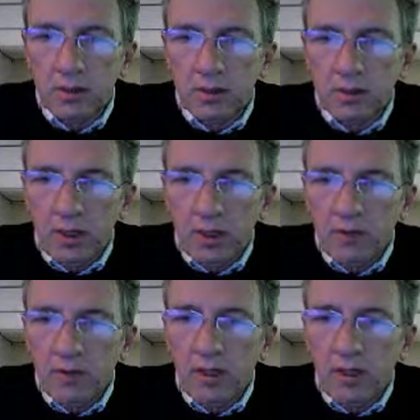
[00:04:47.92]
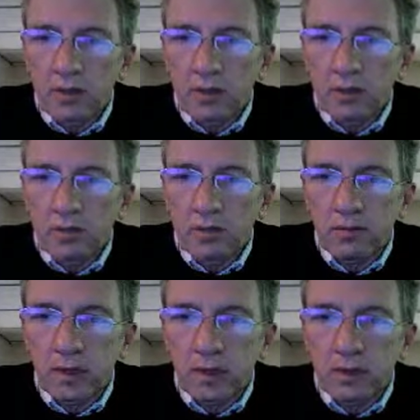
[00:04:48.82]
the median value, and the
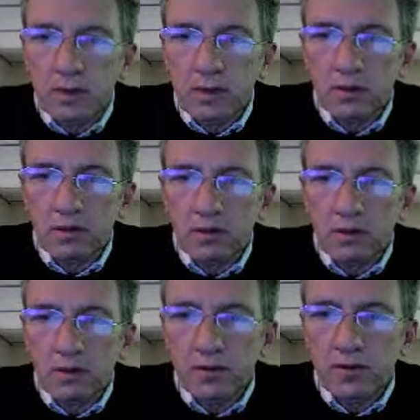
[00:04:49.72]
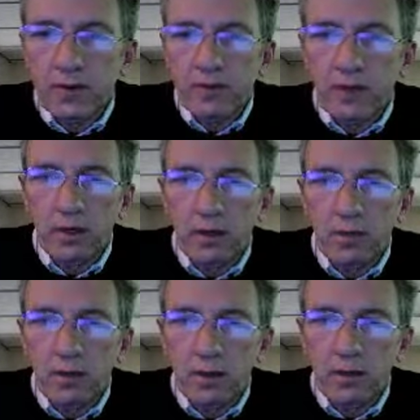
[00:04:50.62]
range for those 5 data
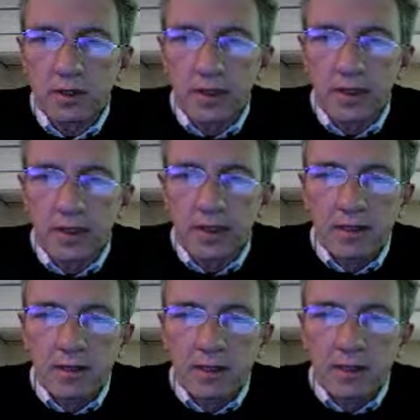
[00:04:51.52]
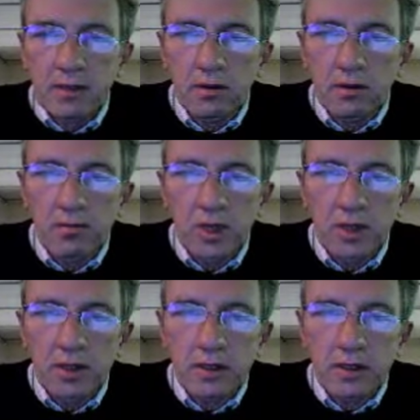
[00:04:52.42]
points. So I can
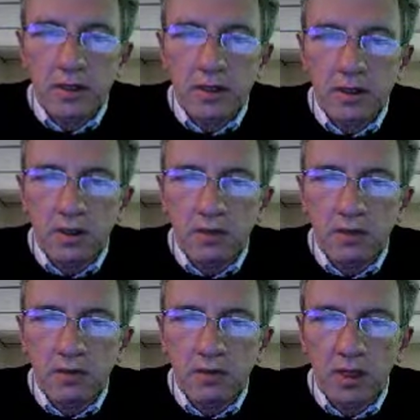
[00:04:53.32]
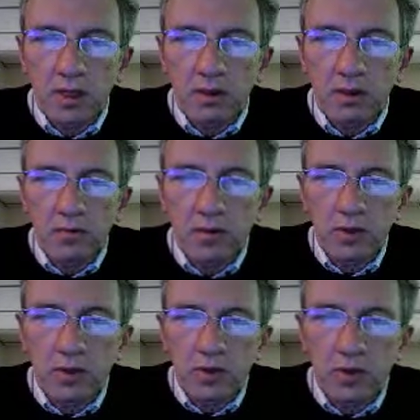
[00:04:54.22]
paste these into my outcome
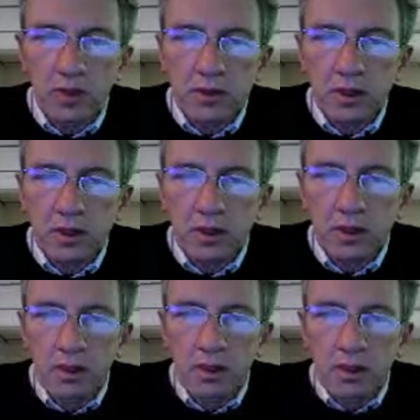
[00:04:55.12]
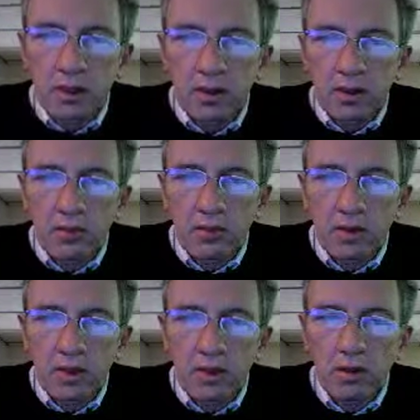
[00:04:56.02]
learning project and
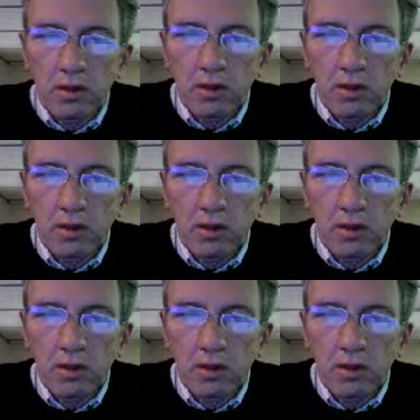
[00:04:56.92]
compare